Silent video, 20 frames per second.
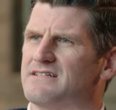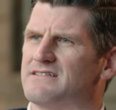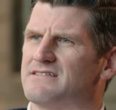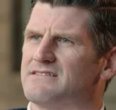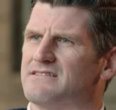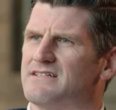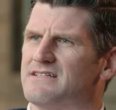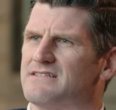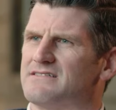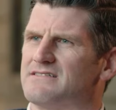
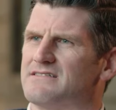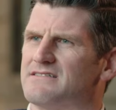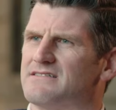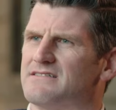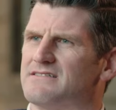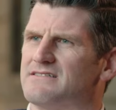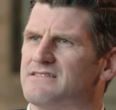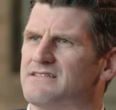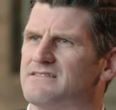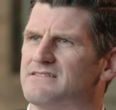Cessna.
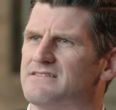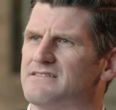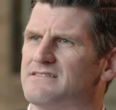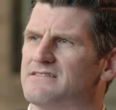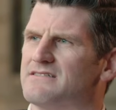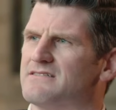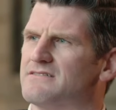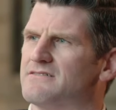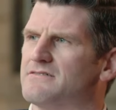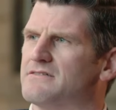A Cessna
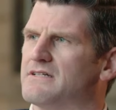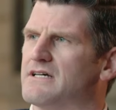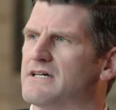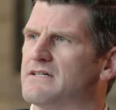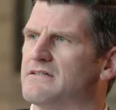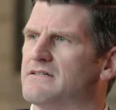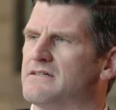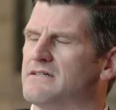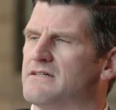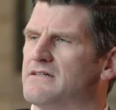didn't do
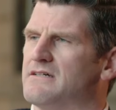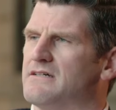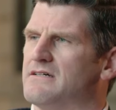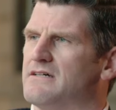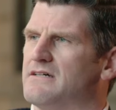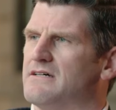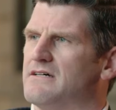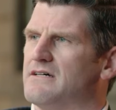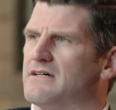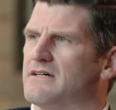that.
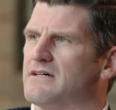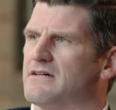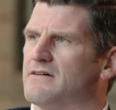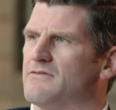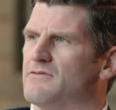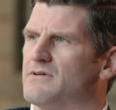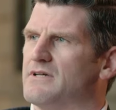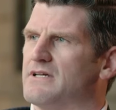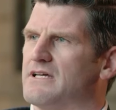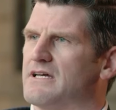
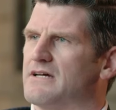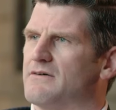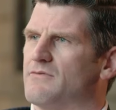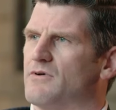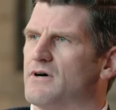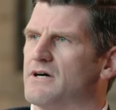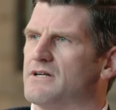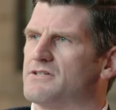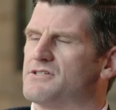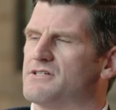And we kept
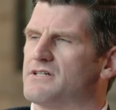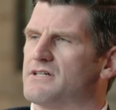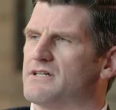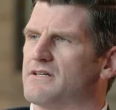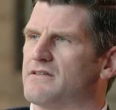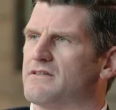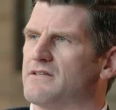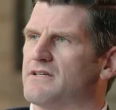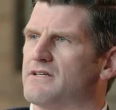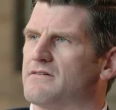watching,
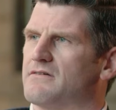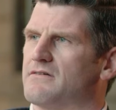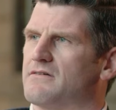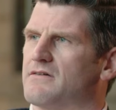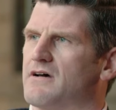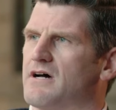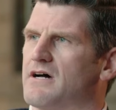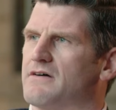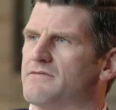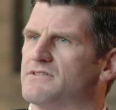and
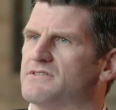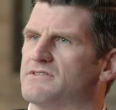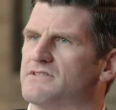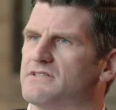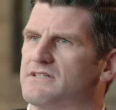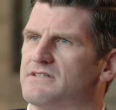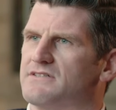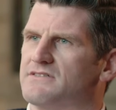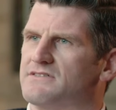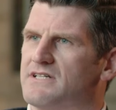then
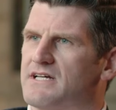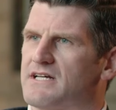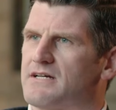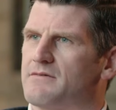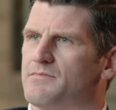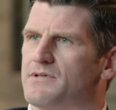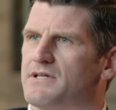obviously the second